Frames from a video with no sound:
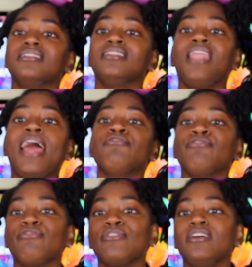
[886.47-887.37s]

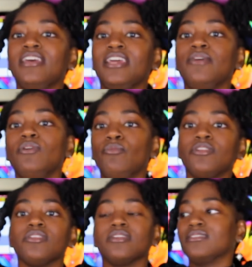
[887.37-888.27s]
life, anyone
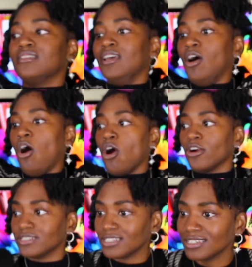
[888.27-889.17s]
with a
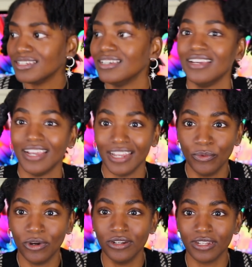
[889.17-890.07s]
heart,
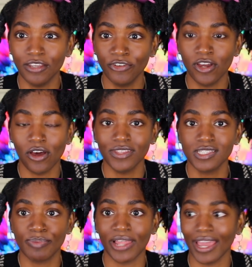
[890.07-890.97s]
anyone living on
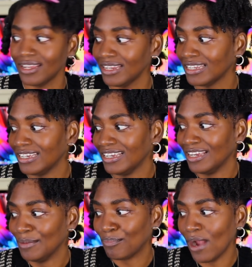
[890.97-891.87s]
this planet
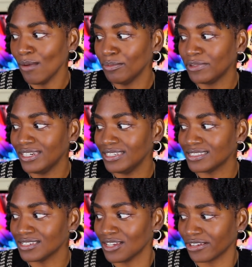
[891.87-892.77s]
probably needs
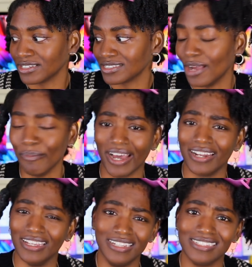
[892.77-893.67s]
to talk to
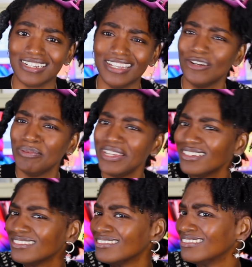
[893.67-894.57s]
somebody at least a little bit.